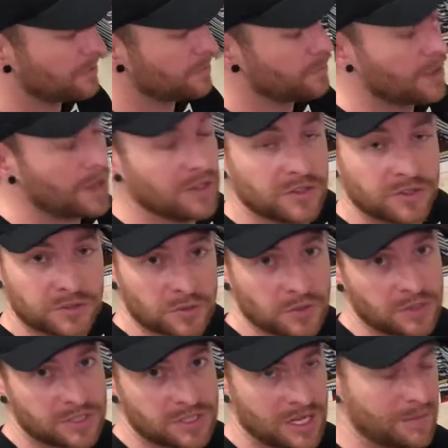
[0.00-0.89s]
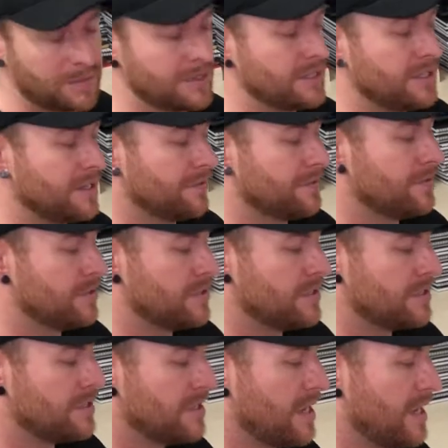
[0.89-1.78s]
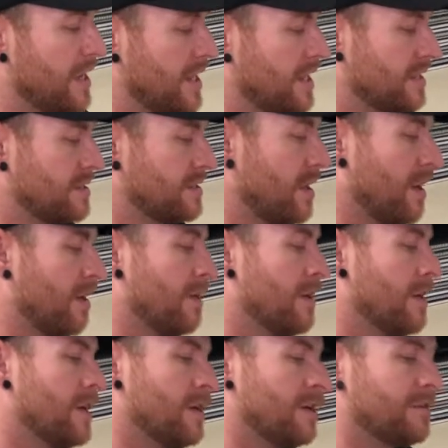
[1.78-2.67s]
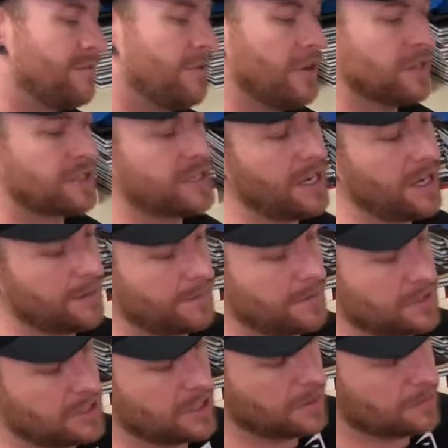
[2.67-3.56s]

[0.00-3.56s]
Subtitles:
going to run you through some of the differences there. So first up, let's